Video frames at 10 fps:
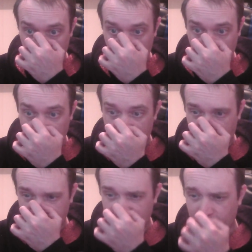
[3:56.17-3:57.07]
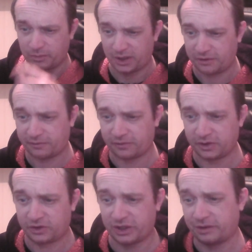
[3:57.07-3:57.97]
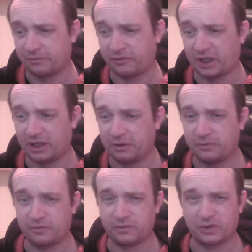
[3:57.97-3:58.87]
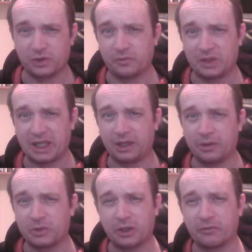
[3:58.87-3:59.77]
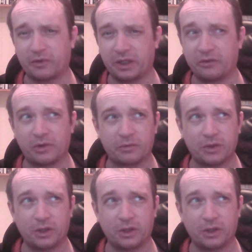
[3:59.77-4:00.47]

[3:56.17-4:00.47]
I'd come back for Gen 5, sort of the end of Gen 5. I got a